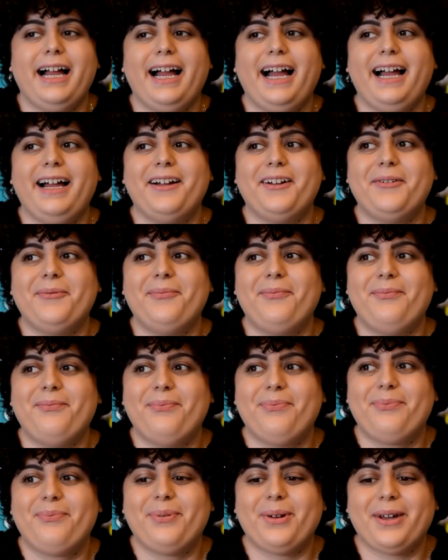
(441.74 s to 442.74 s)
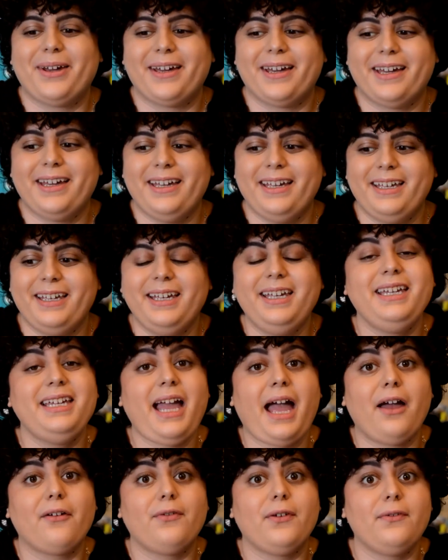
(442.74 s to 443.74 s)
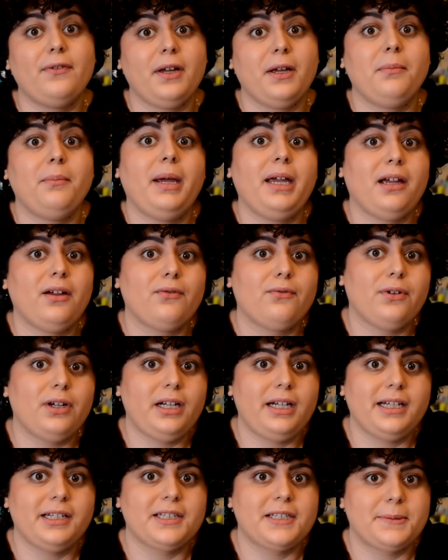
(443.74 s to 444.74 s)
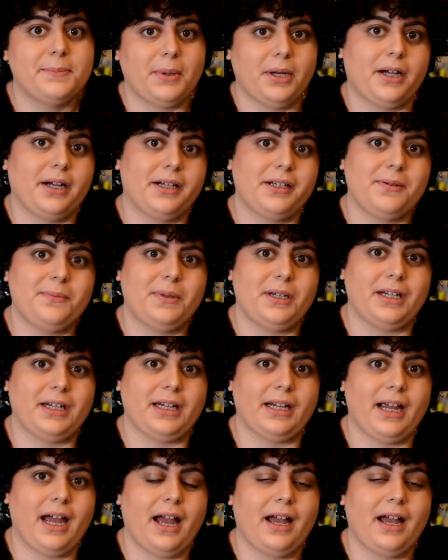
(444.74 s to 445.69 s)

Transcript: Um, but yeah, Vivian Maier really inspired me.